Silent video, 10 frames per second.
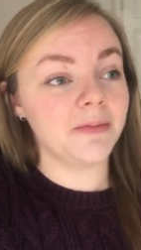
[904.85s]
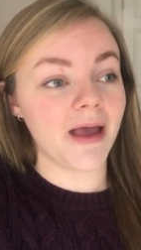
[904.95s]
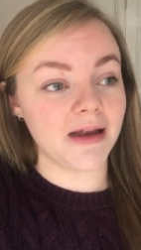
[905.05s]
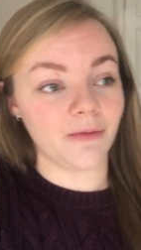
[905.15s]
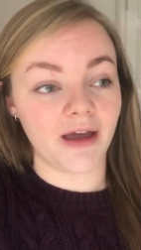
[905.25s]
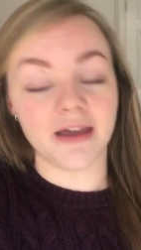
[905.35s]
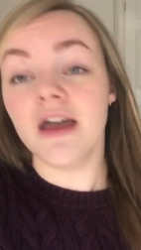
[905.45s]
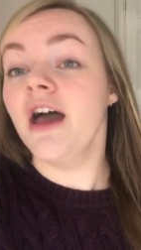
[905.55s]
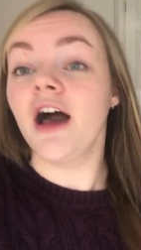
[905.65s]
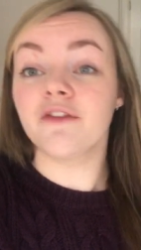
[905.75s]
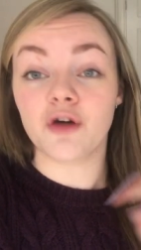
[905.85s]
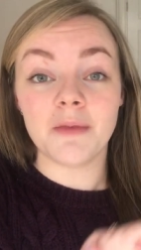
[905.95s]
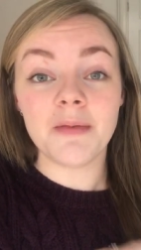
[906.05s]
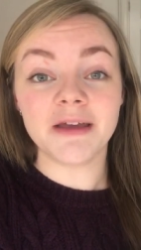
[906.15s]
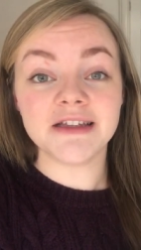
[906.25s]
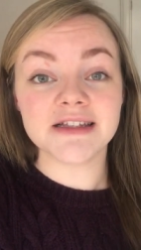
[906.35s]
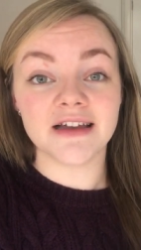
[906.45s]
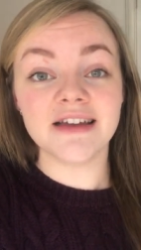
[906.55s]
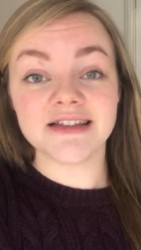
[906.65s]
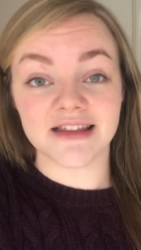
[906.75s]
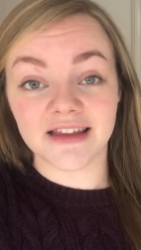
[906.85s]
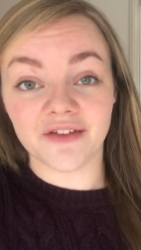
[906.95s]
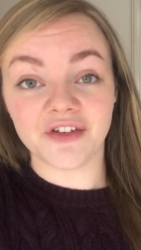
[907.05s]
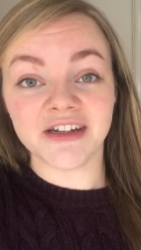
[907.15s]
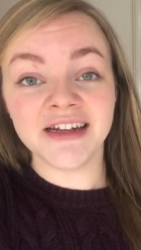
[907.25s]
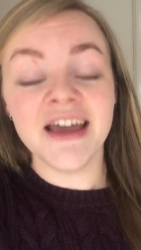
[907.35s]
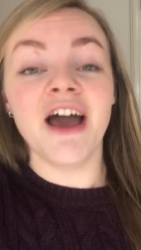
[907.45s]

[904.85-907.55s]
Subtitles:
But anyway, I've got my pizza. It's in the oven.